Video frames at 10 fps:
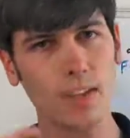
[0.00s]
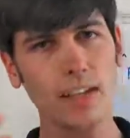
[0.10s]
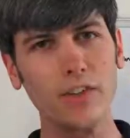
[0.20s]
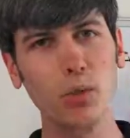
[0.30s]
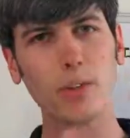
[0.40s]

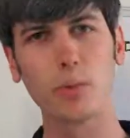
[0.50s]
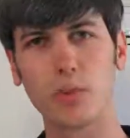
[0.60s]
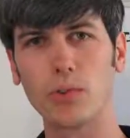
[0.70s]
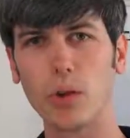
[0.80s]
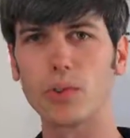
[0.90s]
And so as a
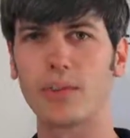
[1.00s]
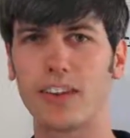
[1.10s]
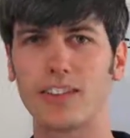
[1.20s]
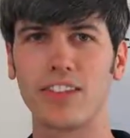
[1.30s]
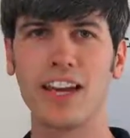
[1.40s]
result of
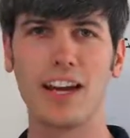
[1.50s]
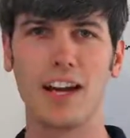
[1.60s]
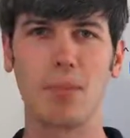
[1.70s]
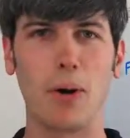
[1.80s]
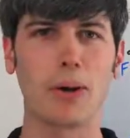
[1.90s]
this,
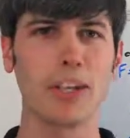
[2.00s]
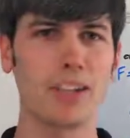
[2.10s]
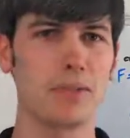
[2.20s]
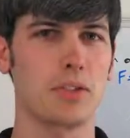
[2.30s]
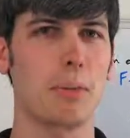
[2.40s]

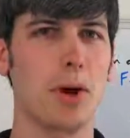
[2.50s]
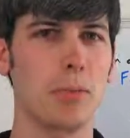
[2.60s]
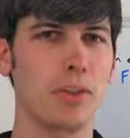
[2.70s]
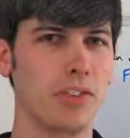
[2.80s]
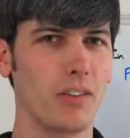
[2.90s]
marketing
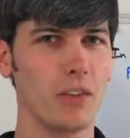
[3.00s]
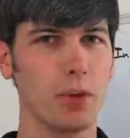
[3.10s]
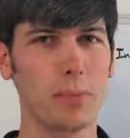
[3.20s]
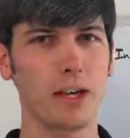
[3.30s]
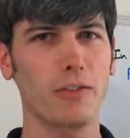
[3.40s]
departments have
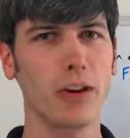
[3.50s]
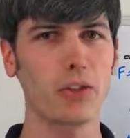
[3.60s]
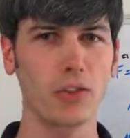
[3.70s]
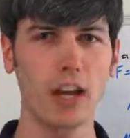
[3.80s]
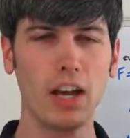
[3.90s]
told
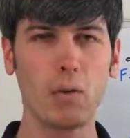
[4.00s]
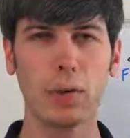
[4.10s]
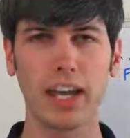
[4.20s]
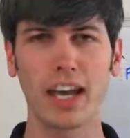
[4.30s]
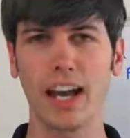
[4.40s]
manufacturers
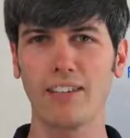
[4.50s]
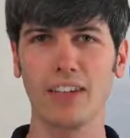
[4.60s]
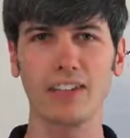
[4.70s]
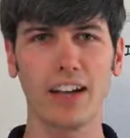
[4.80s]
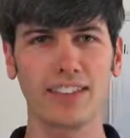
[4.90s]
we can't have
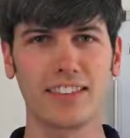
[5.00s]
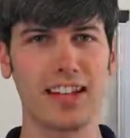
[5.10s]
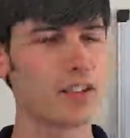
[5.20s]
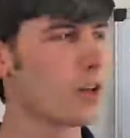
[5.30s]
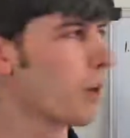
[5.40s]
these constant
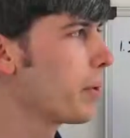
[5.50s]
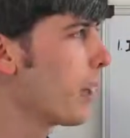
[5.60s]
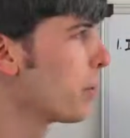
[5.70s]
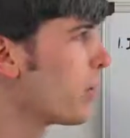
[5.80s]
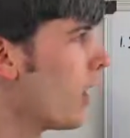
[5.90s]
engine
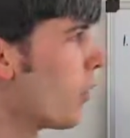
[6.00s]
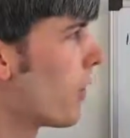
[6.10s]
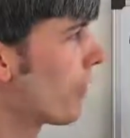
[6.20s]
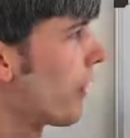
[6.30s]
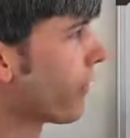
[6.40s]
RPMs,
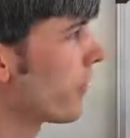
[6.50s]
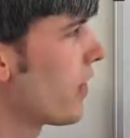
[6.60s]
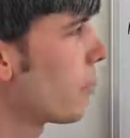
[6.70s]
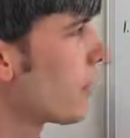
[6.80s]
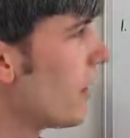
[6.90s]
we have to have
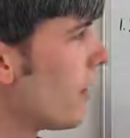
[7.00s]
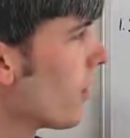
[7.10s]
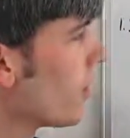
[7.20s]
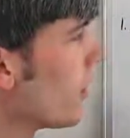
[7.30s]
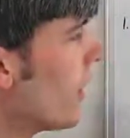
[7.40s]
stepped
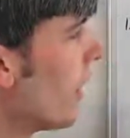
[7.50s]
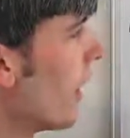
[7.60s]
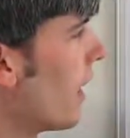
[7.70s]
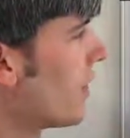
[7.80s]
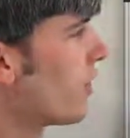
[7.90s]
gears,
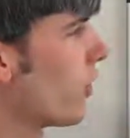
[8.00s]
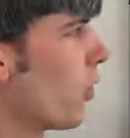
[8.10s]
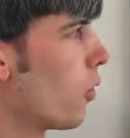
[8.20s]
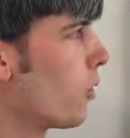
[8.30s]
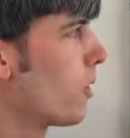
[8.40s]
and
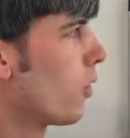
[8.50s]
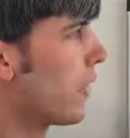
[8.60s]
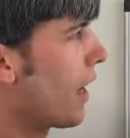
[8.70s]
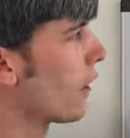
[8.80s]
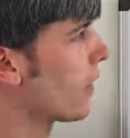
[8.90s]
so
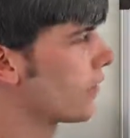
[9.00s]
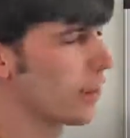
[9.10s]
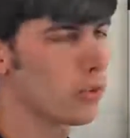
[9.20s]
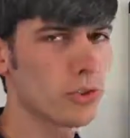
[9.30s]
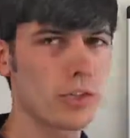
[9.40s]
now they
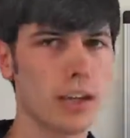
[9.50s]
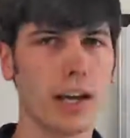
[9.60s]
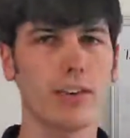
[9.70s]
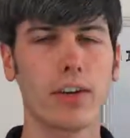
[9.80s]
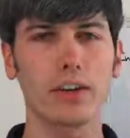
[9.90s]
sound just like
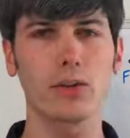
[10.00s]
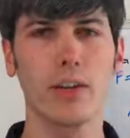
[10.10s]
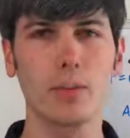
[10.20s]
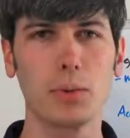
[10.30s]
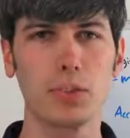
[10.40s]
every other
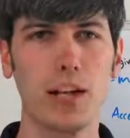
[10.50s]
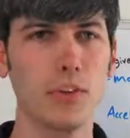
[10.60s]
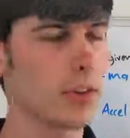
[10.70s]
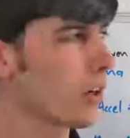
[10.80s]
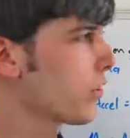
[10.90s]
transmission
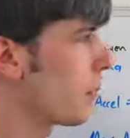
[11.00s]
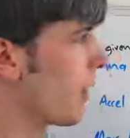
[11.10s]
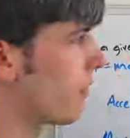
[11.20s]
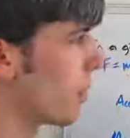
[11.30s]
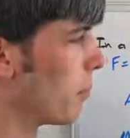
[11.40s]
out there, except
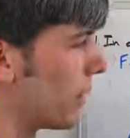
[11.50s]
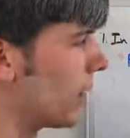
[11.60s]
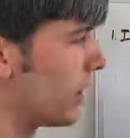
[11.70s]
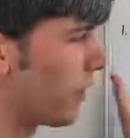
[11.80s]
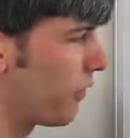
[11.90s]
they've
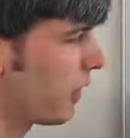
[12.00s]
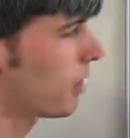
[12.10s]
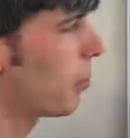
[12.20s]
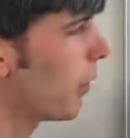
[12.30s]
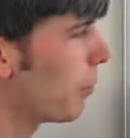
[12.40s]
completely
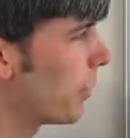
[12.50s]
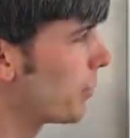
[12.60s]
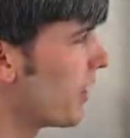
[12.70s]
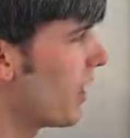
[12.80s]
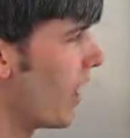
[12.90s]
defeated the
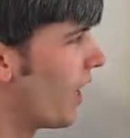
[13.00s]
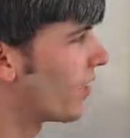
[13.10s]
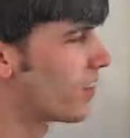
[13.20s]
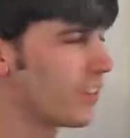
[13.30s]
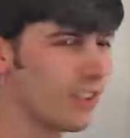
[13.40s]
purpose
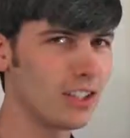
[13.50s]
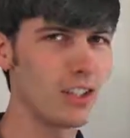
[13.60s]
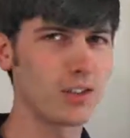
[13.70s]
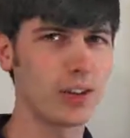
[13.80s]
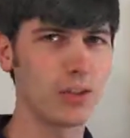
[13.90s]
of the
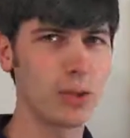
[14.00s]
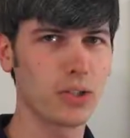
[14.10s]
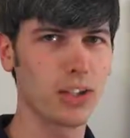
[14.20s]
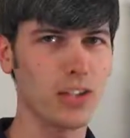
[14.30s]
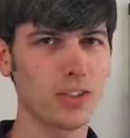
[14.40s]
CVT
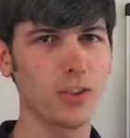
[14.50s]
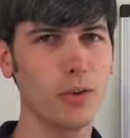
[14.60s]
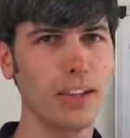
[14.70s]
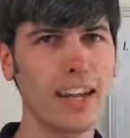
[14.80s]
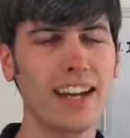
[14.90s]
transmission in
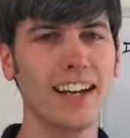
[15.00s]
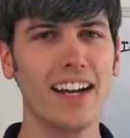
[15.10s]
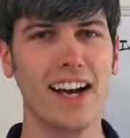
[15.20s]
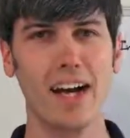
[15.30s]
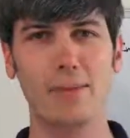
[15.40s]
doing
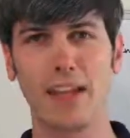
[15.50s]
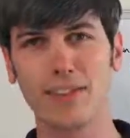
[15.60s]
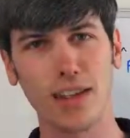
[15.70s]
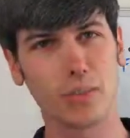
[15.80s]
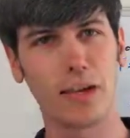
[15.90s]
that.
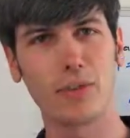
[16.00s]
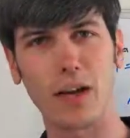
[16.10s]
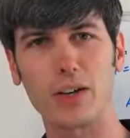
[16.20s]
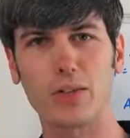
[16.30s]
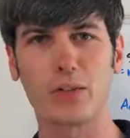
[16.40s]
That's not the
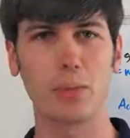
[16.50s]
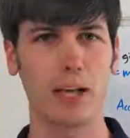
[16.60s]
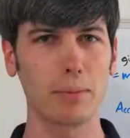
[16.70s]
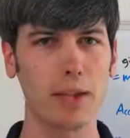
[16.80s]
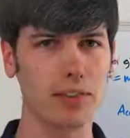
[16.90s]
manufacturers to
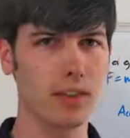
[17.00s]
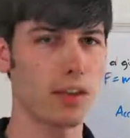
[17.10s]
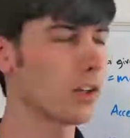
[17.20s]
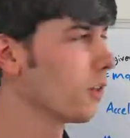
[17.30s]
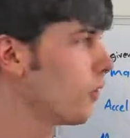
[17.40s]
blame, that's
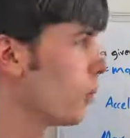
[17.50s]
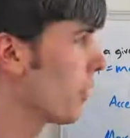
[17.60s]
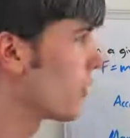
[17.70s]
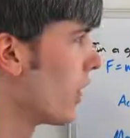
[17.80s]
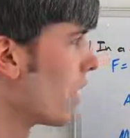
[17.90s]
the
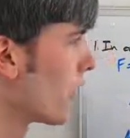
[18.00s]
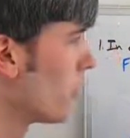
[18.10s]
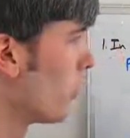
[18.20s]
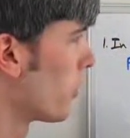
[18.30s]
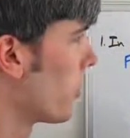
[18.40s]
consumers.
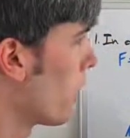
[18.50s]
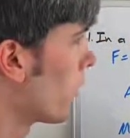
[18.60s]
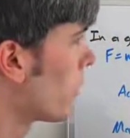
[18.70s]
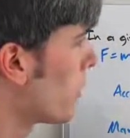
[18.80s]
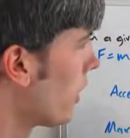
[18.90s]
Consumers don't
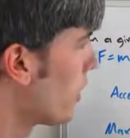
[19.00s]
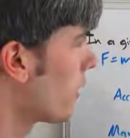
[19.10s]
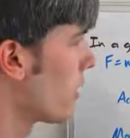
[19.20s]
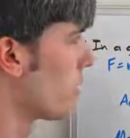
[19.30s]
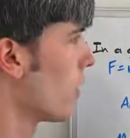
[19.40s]
understand
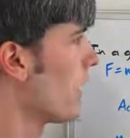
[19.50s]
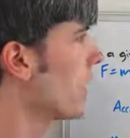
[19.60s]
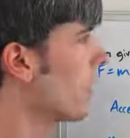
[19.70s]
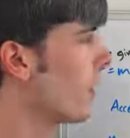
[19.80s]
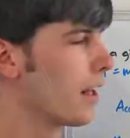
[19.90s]
it, they don't
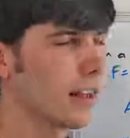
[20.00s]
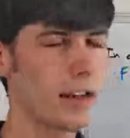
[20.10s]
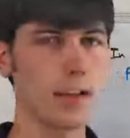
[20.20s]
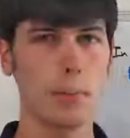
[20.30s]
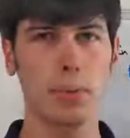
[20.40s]
like it,
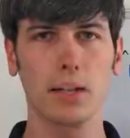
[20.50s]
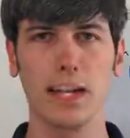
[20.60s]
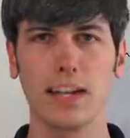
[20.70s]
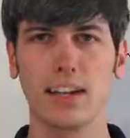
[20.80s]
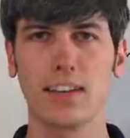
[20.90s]
they
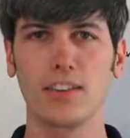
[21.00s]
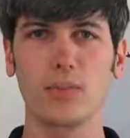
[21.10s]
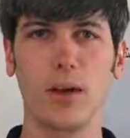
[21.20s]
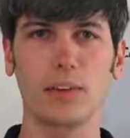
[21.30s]
complain, and then so